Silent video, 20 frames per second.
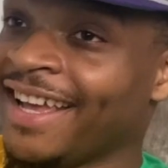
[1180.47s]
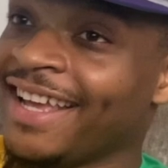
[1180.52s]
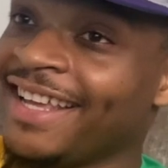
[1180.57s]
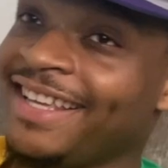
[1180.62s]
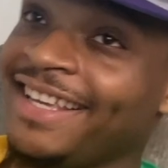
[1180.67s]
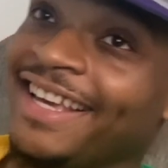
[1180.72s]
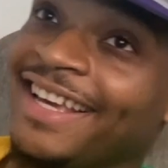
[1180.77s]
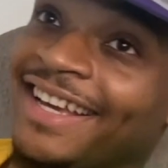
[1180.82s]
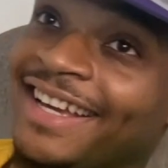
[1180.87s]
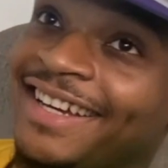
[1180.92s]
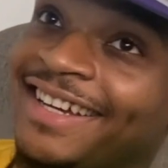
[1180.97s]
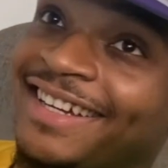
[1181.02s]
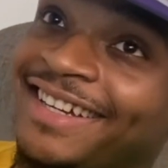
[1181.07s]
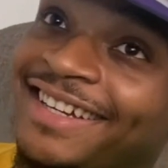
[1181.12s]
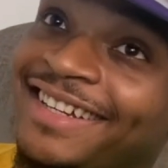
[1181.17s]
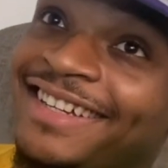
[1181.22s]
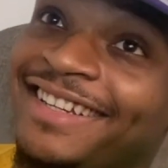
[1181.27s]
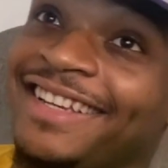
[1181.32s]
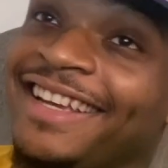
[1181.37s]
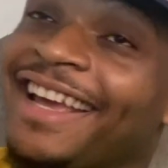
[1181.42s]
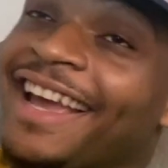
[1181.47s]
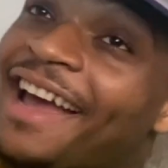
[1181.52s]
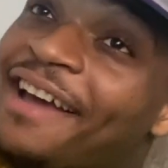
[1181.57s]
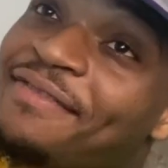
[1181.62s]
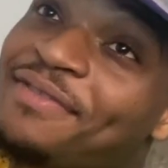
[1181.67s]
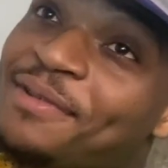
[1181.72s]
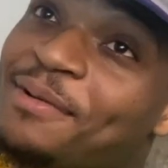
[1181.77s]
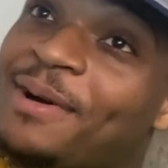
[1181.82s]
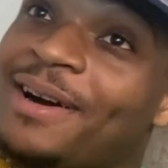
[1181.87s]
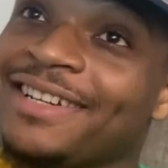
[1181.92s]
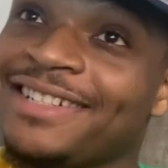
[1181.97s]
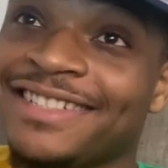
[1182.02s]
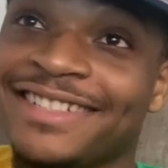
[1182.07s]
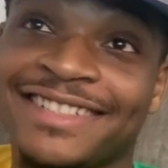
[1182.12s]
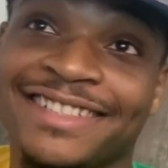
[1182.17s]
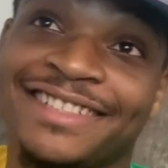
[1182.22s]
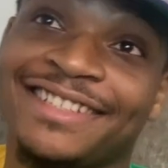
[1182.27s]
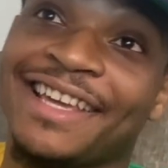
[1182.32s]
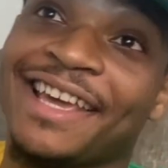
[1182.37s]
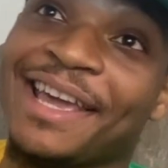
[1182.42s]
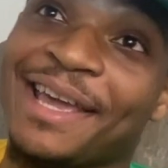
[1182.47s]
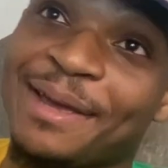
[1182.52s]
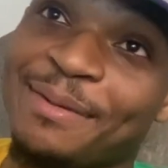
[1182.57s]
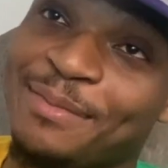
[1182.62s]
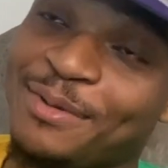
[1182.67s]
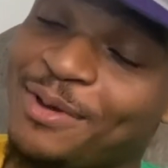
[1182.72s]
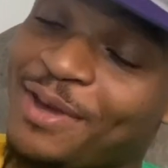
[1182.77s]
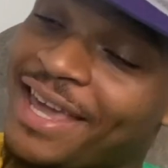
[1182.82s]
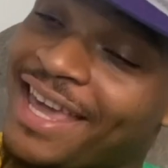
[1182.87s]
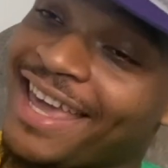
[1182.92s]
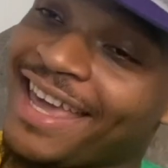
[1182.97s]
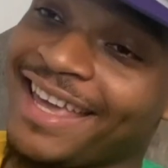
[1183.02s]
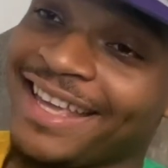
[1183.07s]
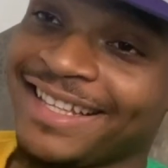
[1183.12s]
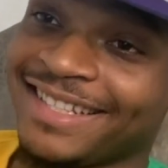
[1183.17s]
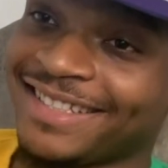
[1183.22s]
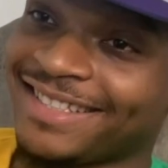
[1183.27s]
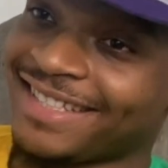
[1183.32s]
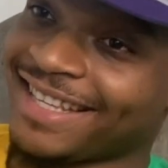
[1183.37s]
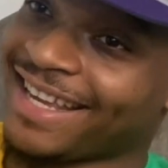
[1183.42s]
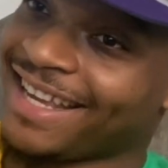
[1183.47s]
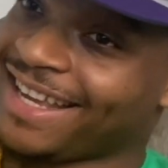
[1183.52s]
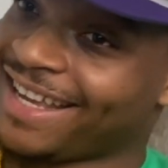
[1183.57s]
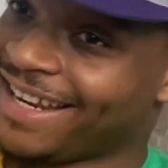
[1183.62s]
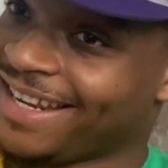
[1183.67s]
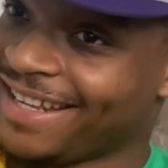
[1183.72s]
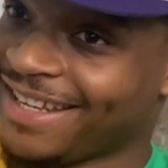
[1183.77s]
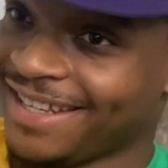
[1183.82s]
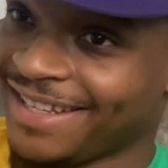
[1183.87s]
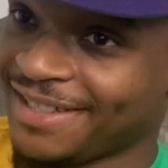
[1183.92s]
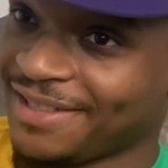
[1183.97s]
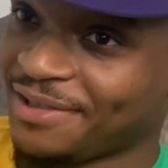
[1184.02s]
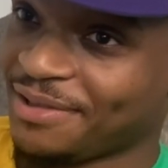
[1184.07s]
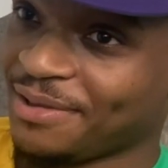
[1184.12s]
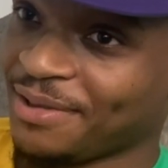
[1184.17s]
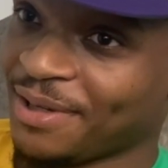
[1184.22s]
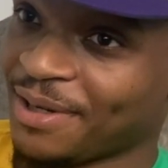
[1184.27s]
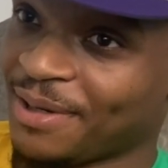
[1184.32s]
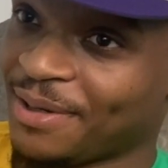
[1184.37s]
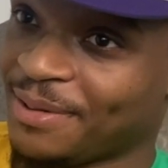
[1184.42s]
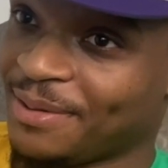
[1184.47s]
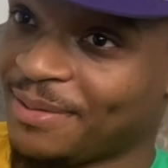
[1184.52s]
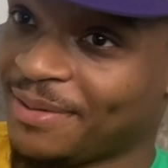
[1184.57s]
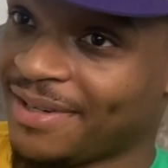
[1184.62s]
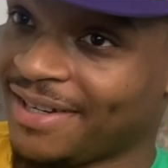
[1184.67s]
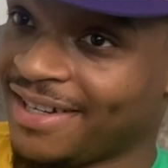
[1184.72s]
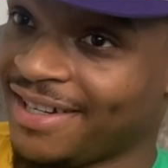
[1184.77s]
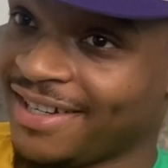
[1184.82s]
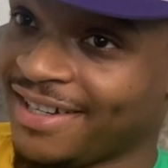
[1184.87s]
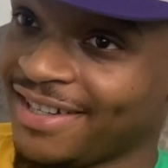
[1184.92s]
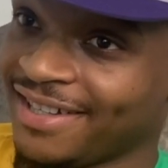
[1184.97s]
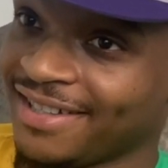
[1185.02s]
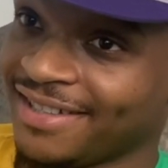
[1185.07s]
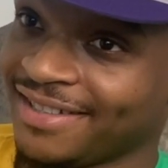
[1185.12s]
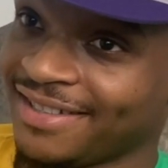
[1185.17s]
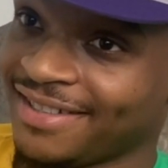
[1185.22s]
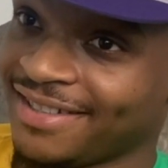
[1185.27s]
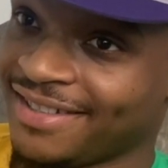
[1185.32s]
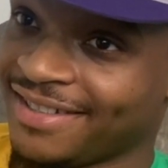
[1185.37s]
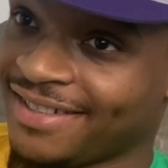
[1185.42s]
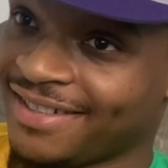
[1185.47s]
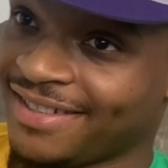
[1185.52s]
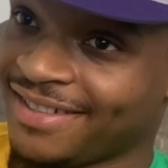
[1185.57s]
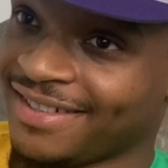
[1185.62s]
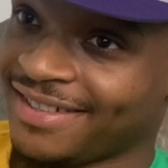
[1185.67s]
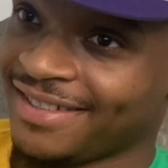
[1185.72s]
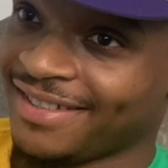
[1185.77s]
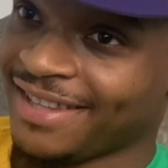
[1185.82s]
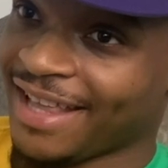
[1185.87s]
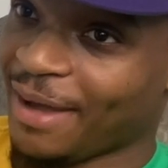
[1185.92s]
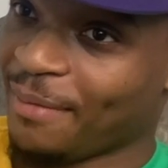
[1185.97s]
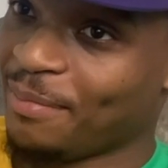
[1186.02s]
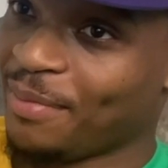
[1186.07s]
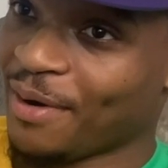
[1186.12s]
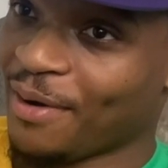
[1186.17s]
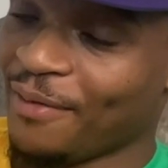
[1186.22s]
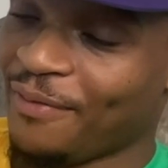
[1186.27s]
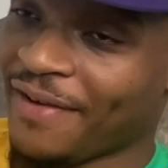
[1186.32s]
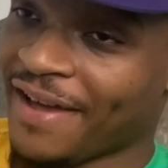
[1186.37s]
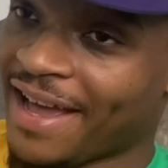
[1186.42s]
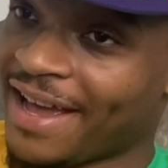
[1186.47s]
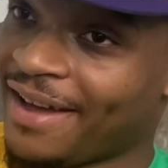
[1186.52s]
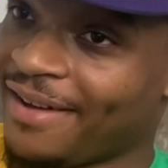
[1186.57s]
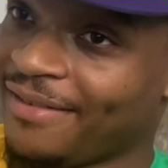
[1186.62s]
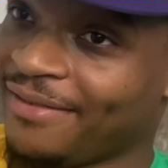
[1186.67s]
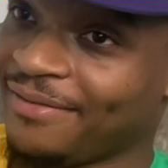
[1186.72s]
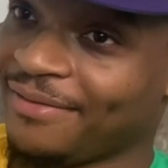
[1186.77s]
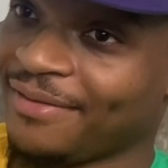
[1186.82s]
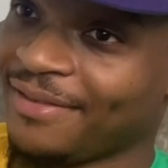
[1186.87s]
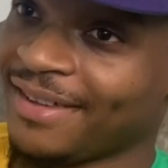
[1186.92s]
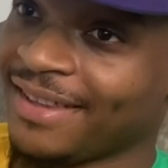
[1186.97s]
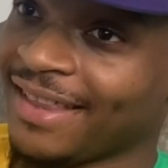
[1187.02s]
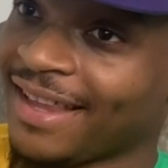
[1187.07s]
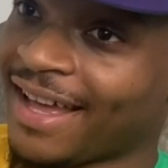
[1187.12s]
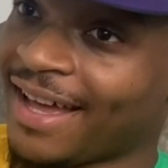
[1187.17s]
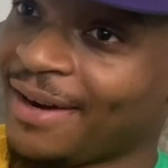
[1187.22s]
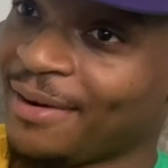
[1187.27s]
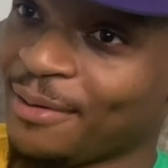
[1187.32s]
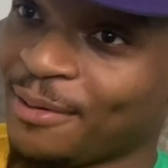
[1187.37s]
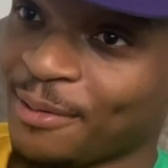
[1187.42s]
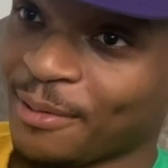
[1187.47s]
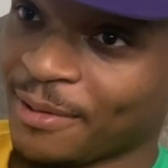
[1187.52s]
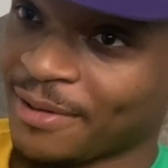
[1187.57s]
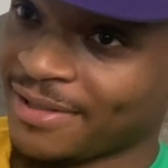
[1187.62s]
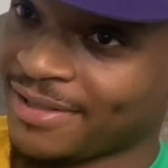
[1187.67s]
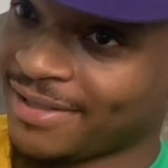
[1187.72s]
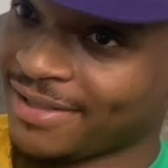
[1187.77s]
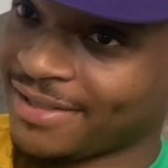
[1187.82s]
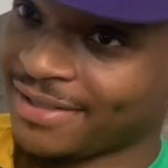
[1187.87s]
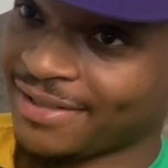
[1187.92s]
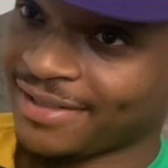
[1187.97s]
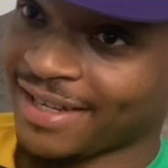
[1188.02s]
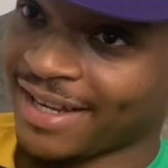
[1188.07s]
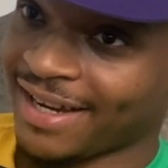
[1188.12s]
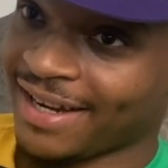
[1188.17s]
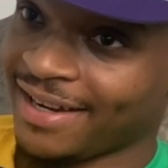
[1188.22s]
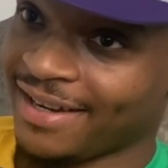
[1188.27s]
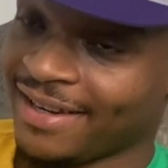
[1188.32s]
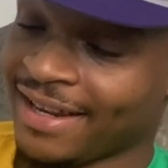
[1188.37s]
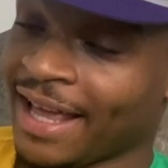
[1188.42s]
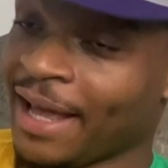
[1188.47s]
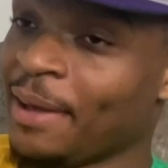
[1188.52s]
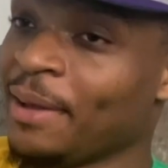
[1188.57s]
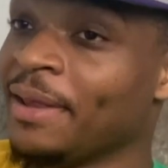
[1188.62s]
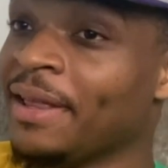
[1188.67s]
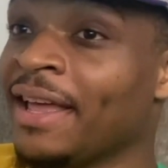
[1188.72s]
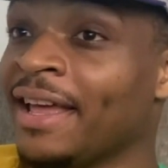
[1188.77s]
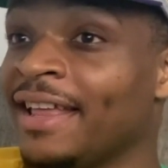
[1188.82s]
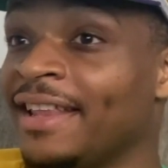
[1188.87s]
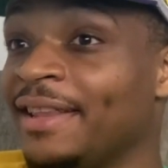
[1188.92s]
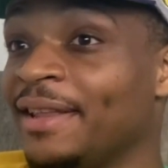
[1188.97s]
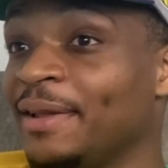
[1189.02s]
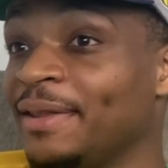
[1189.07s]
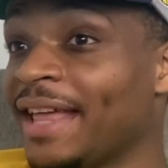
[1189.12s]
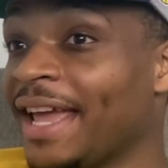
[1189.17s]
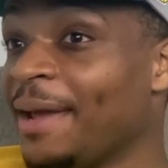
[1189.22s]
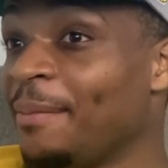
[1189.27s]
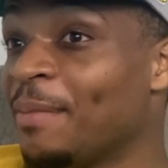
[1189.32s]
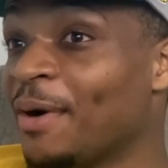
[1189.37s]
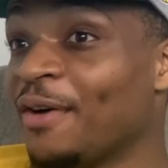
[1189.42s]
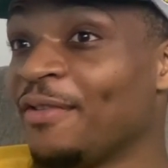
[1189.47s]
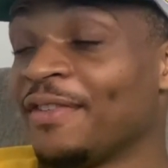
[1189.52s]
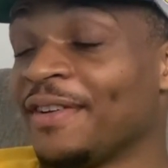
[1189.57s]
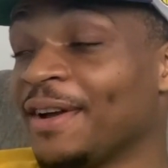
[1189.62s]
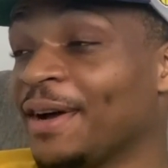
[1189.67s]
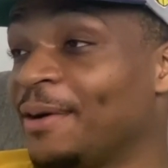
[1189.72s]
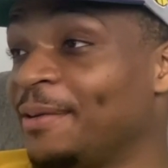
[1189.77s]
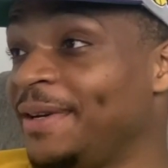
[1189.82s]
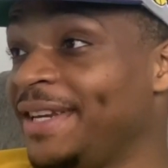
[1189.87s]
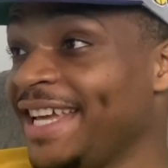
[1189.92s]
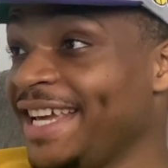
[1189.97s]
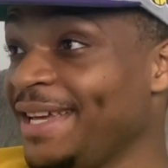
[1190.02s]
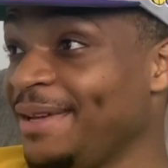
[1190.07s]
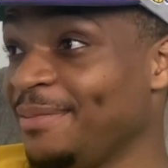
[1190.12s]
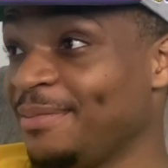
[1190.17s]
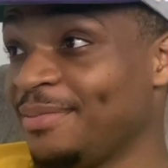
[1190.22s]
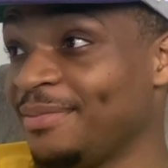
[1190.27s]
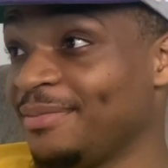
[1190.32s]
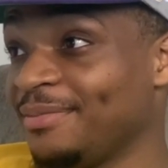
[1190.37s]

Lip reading: Yeah. After watching this game, you can't say it is. They both have a lot of horses, and they both can go deep.